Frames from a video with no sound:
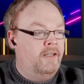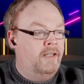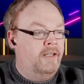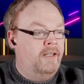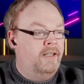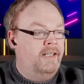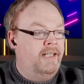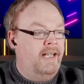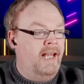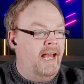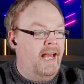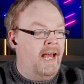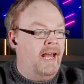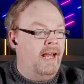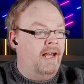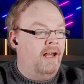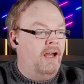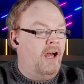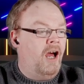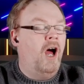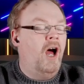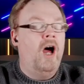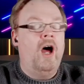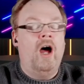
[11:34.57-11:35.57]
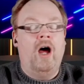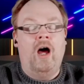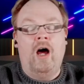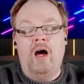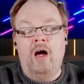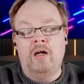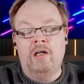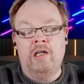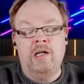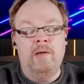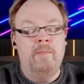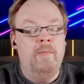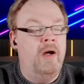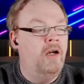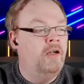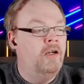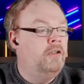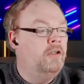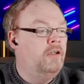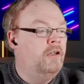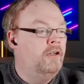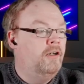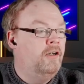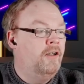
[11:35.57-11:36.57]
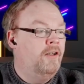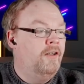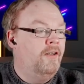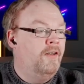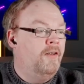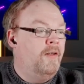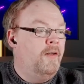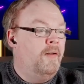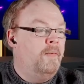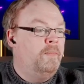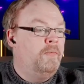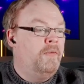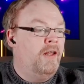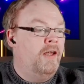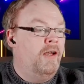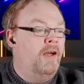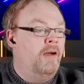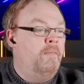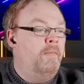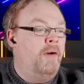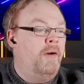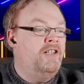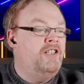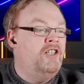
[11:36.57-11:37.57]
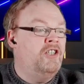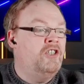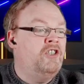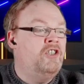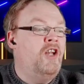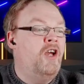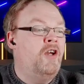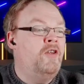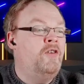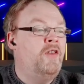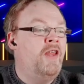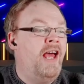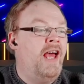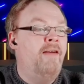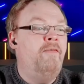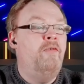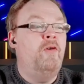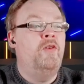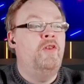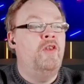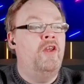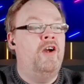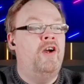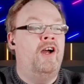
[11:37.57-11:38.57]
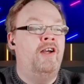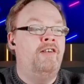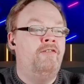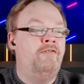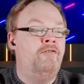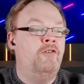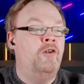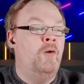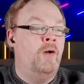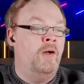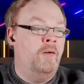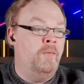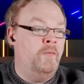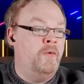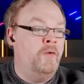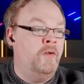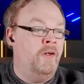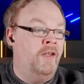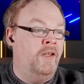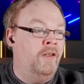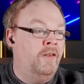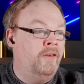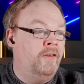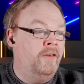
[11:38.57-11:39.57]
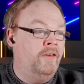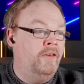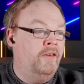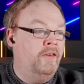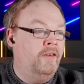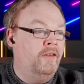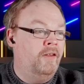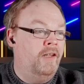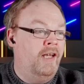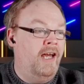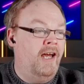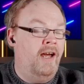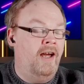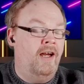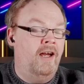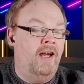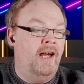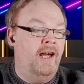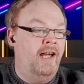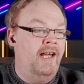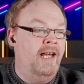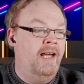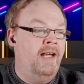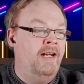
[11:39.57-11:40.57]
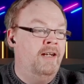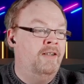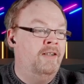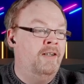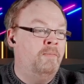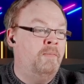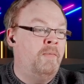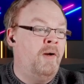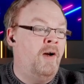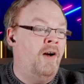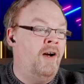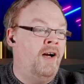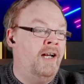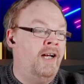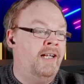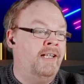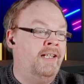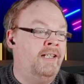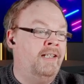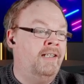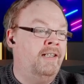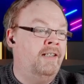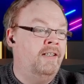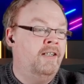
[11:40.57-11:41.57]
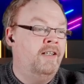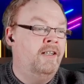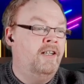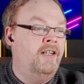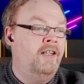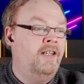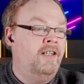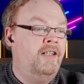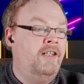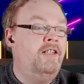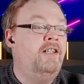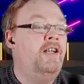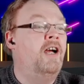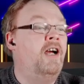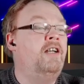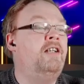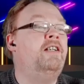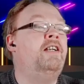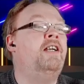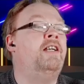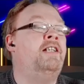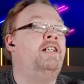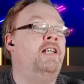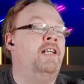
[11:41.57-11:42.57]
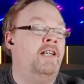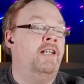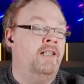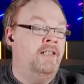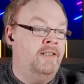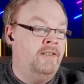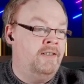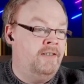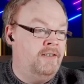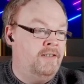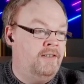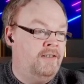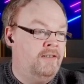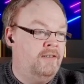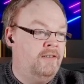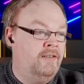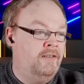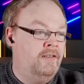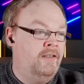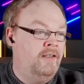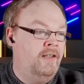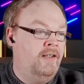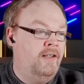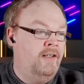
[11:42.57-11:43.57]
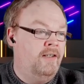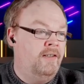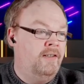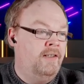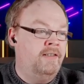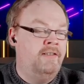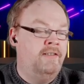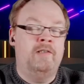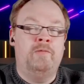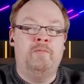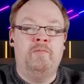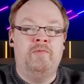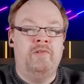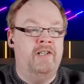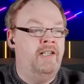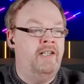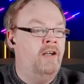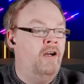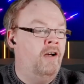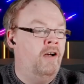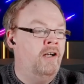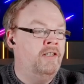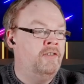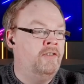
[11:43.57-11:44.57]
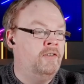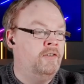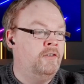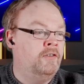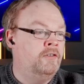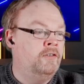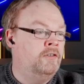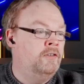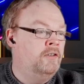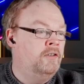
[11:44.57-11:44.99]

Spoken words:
yeah. Oh, come on. I just know that everyone that I grew up with in my younger years, this is pre-high school,